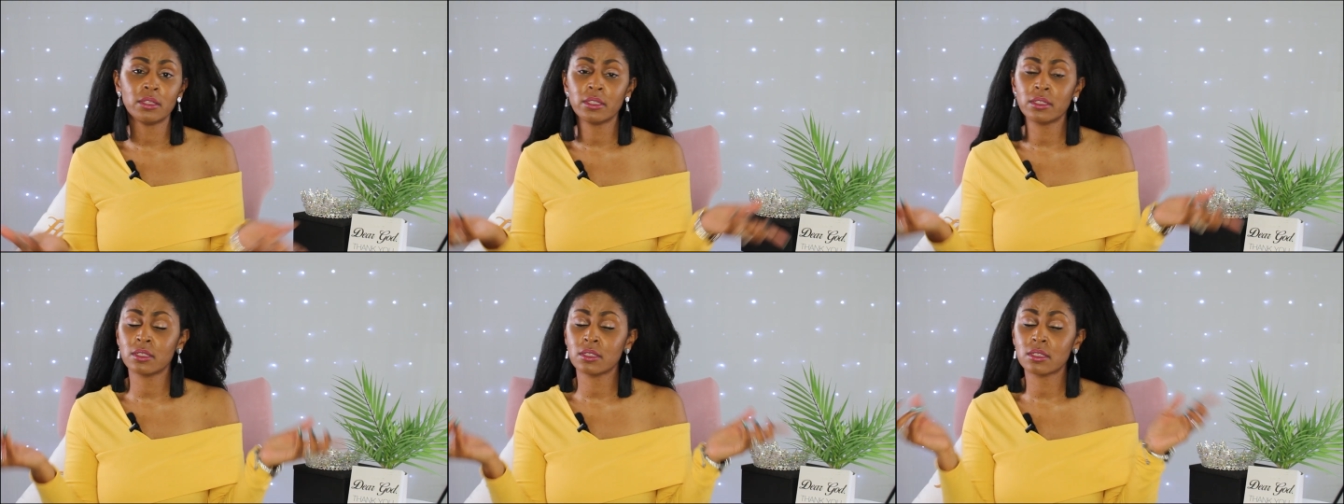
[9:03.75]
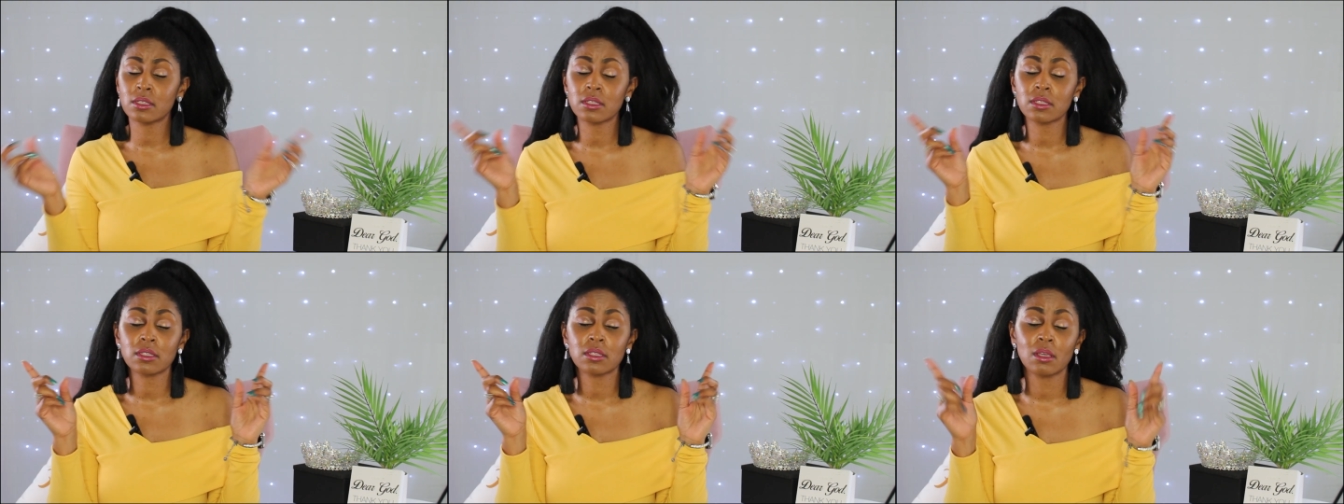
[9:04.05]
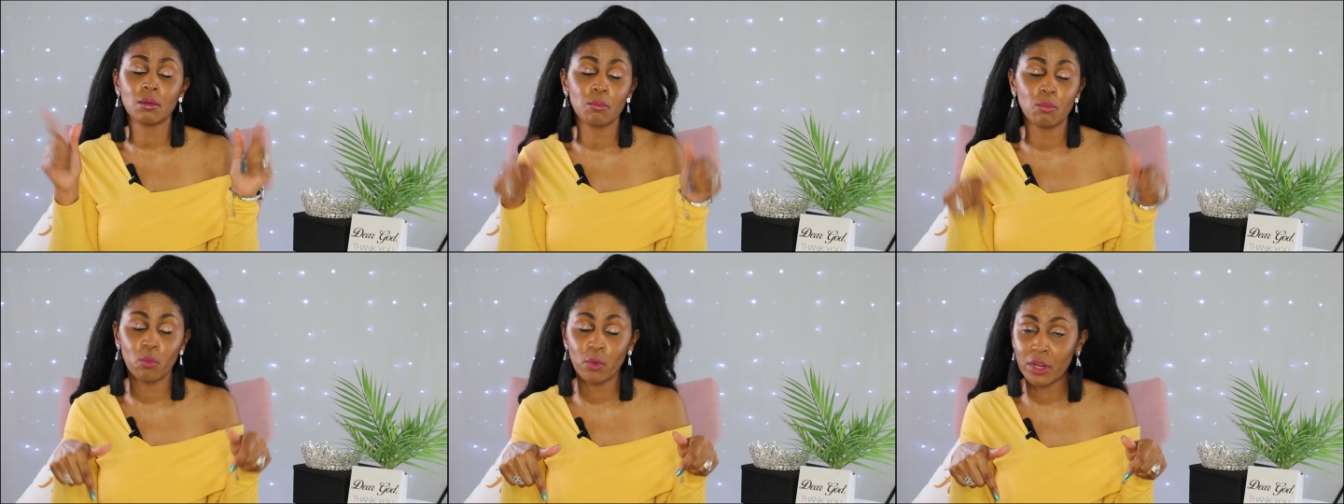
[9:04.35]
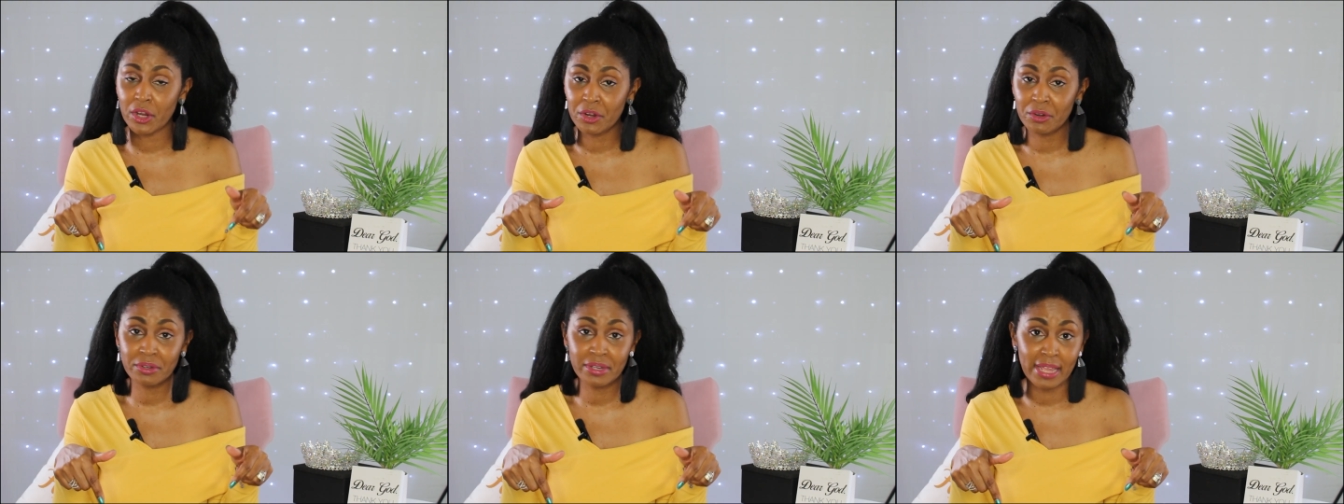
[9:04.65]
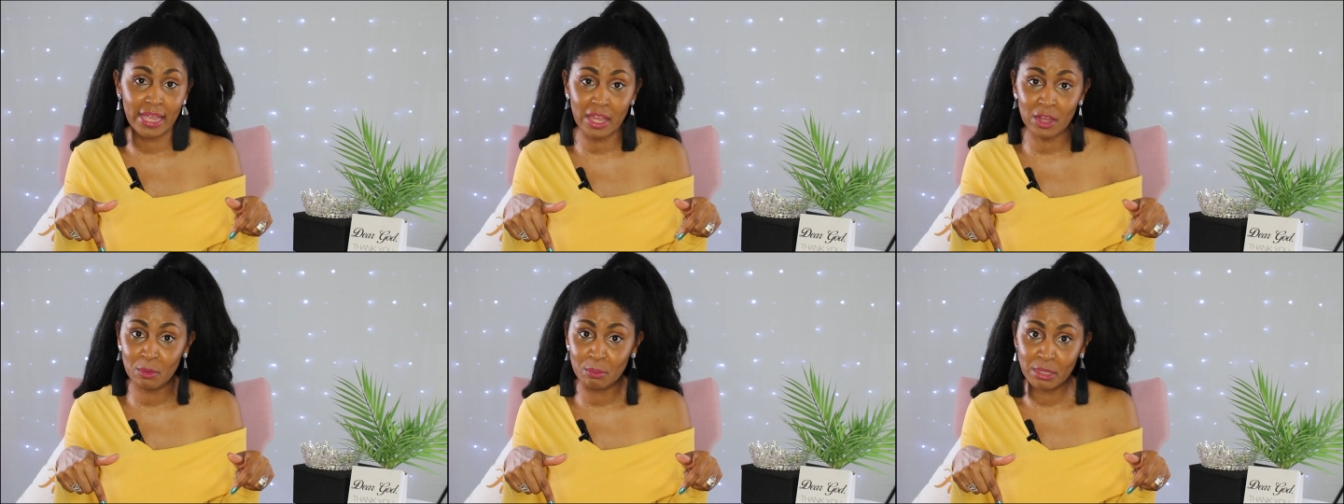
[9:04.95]
It is somewhere
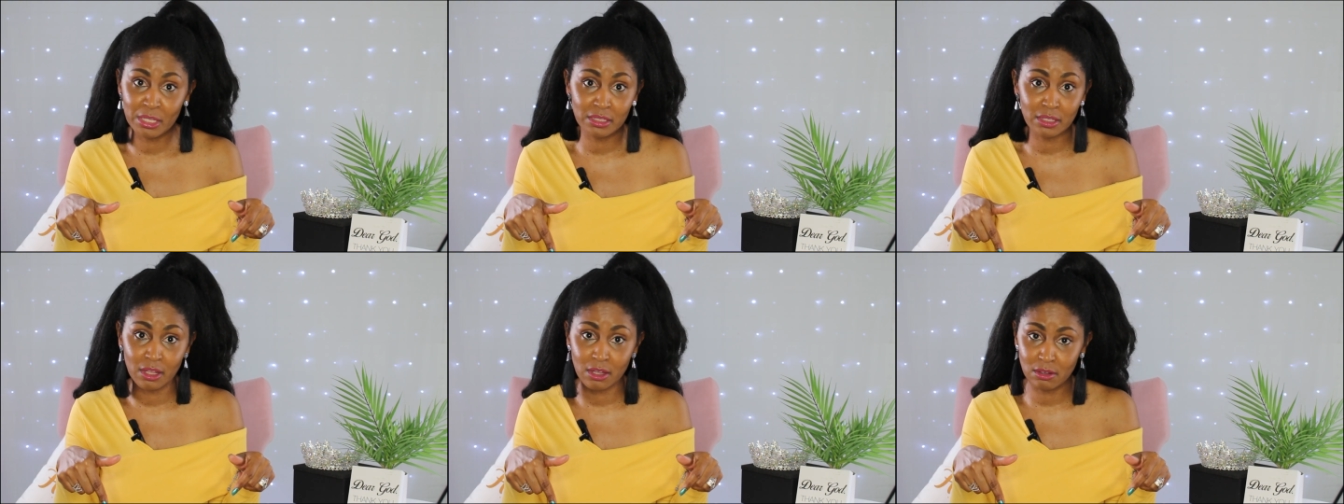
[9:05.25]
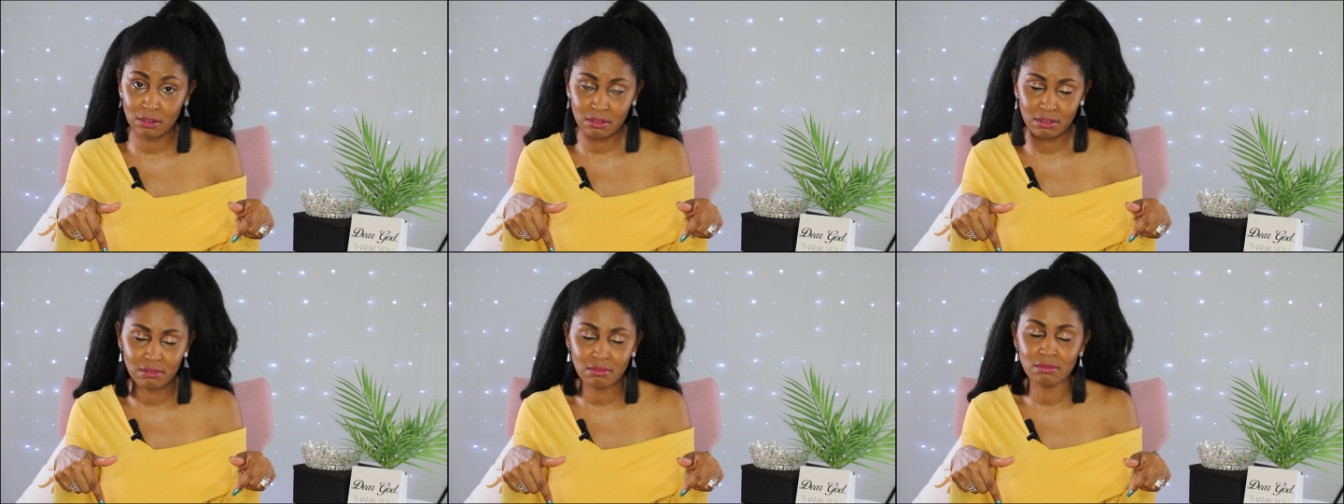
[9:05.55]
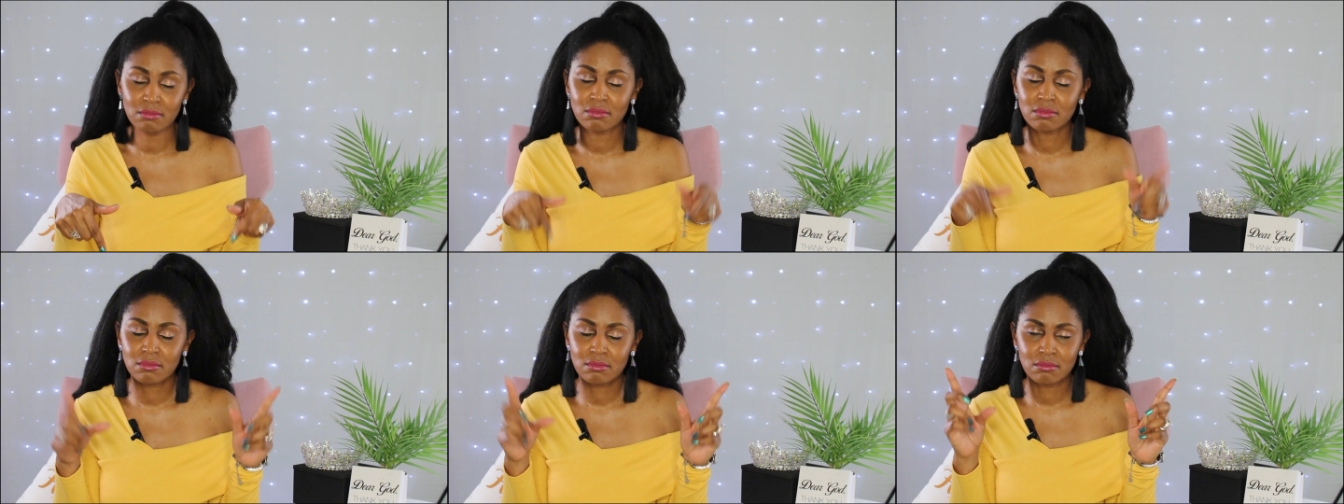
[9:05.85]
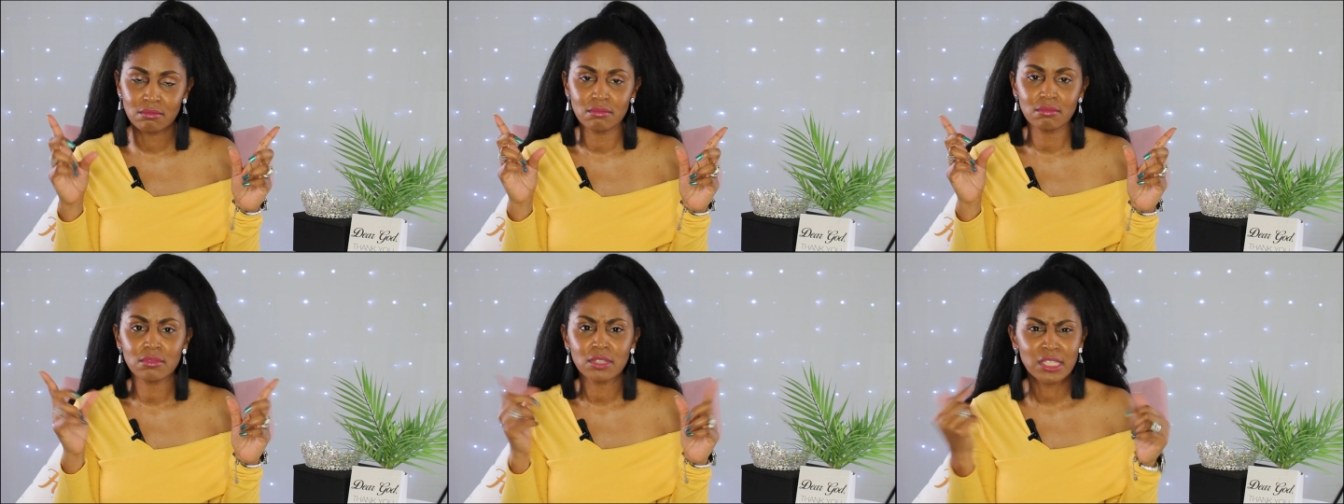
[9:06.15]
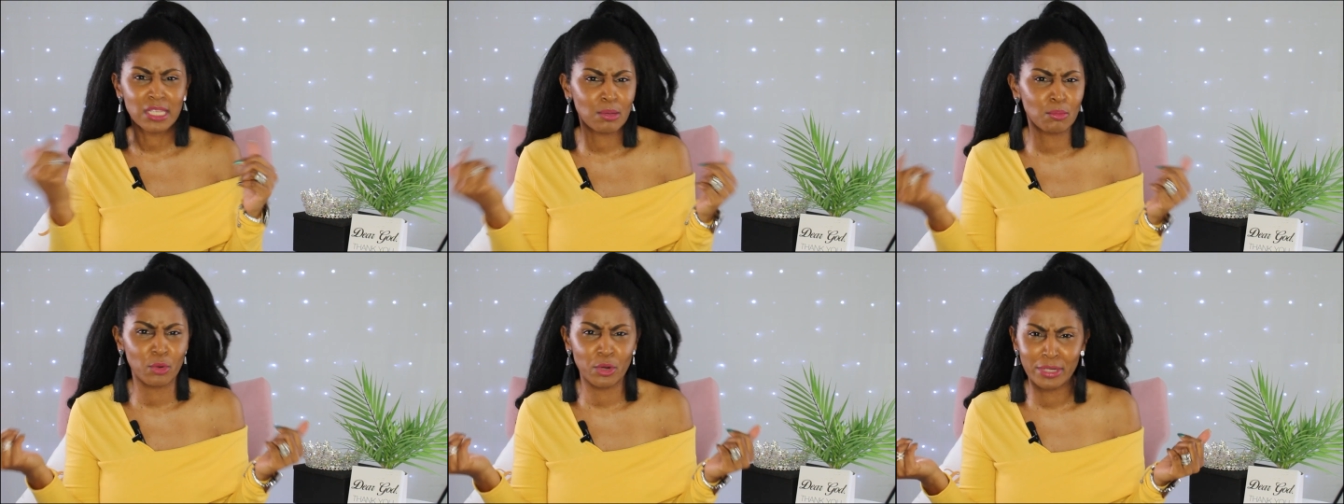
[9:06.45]
down below.
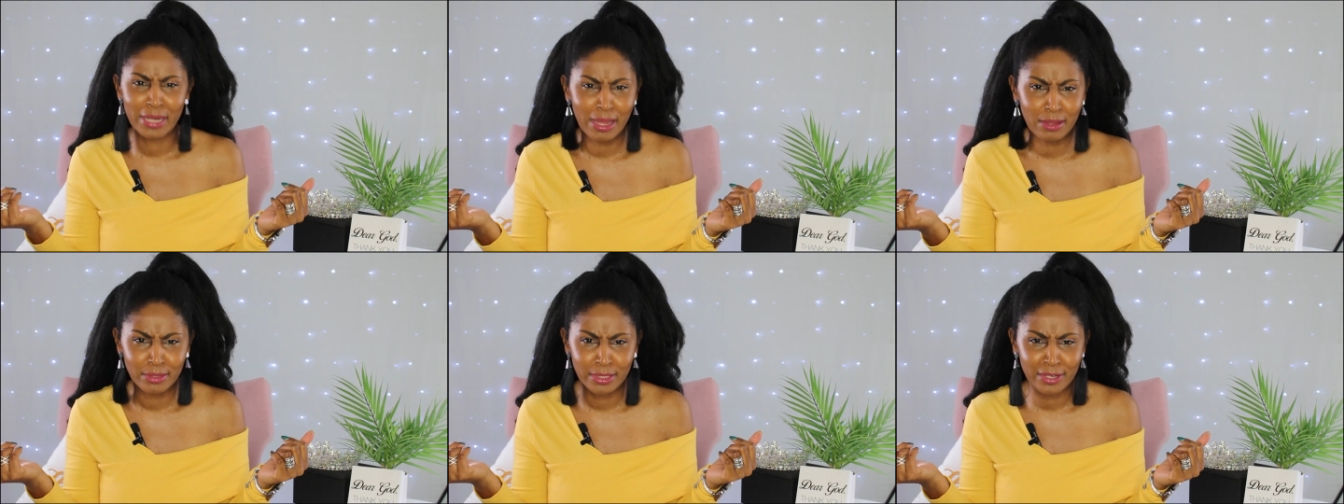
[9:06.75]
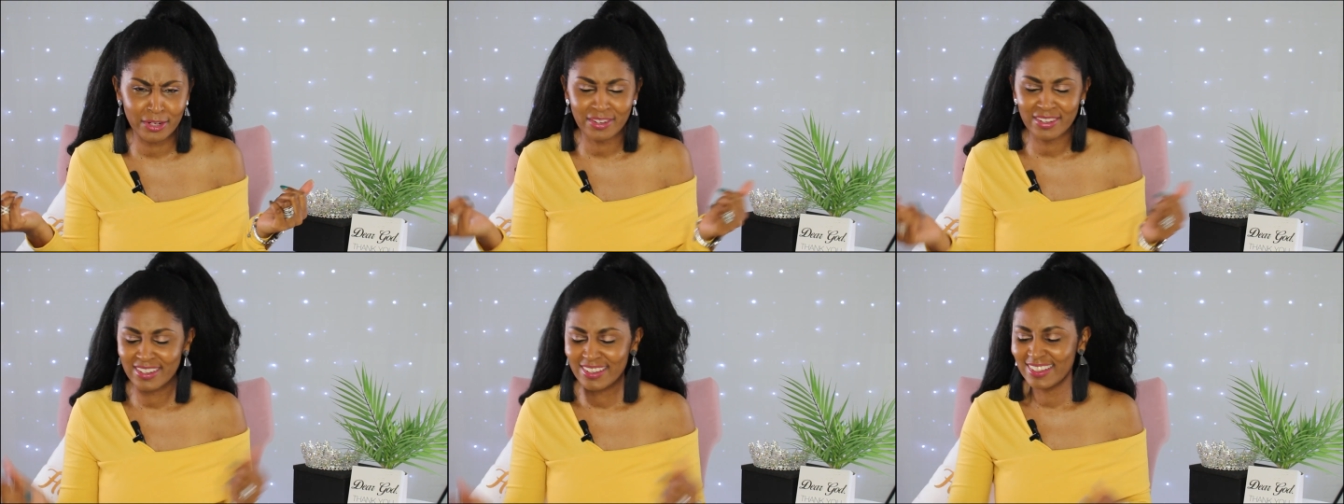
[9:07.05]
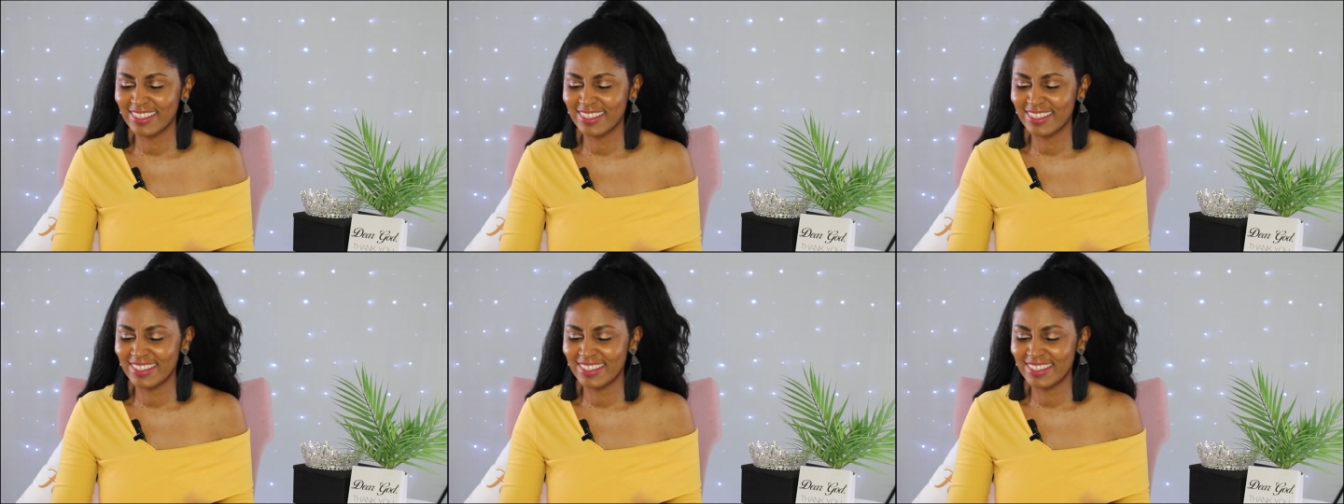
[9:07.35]
Somewhere down there.